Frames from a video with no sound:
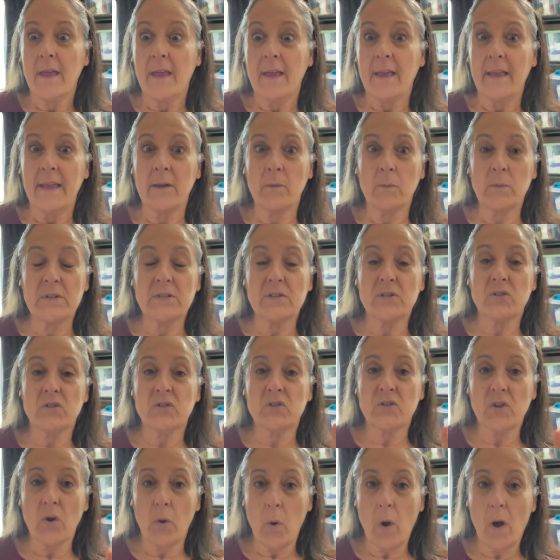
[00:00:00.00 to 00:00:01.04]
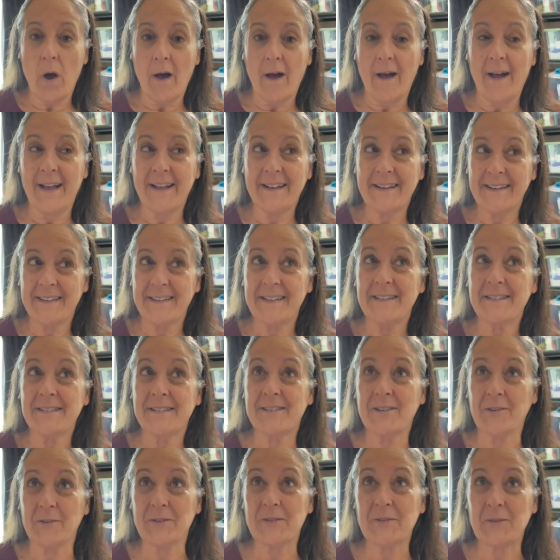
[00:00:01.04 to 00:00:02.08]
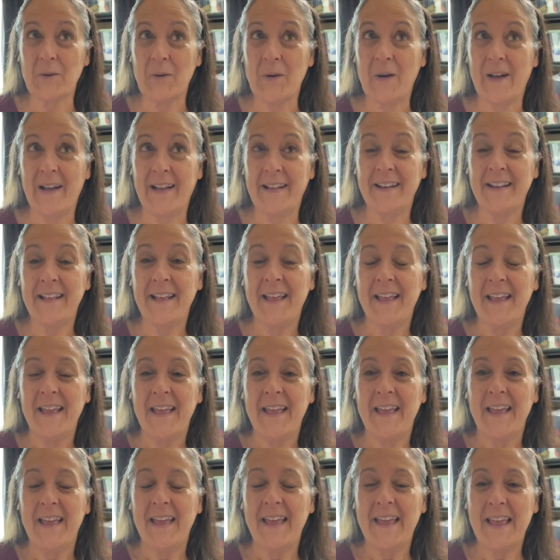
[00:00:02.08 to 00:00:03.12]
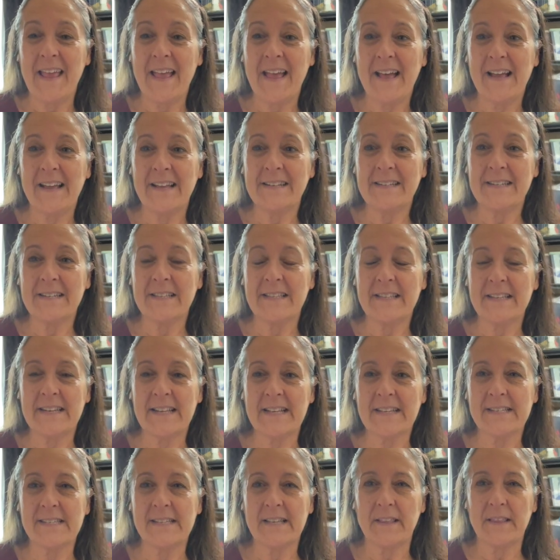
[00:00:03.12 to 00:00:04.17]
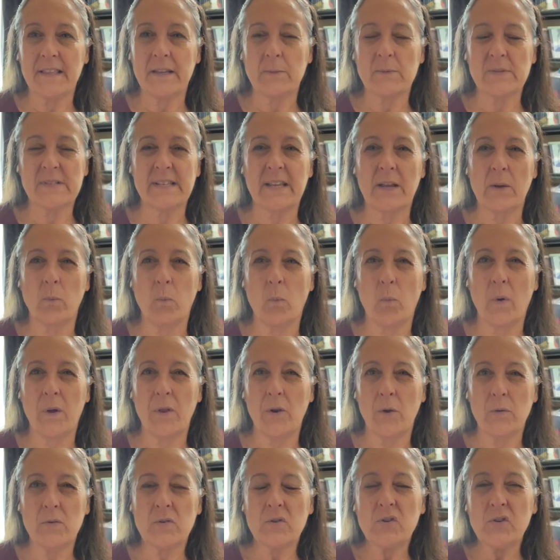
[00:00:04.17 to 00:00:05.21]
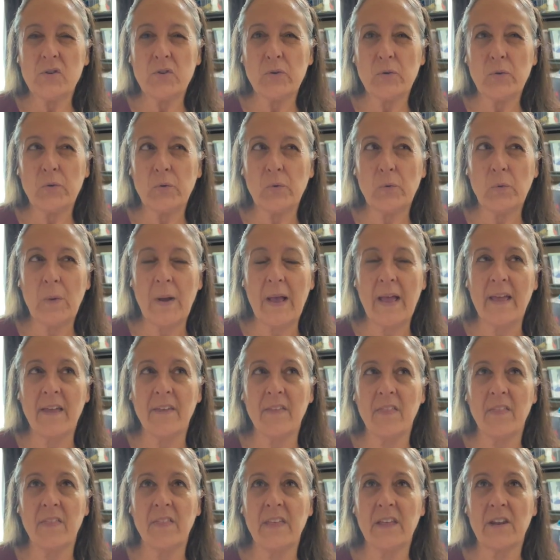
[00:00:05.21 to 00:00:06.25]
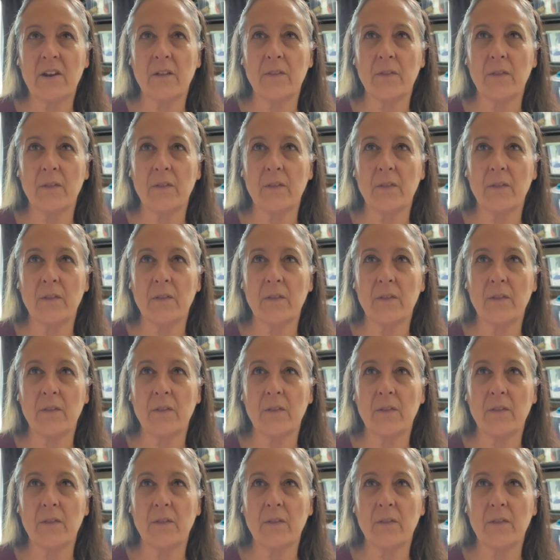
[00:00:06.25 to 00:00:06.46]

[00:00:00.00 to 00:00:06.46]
It was so hot, so hot. And the next day I think it was like 102, and then on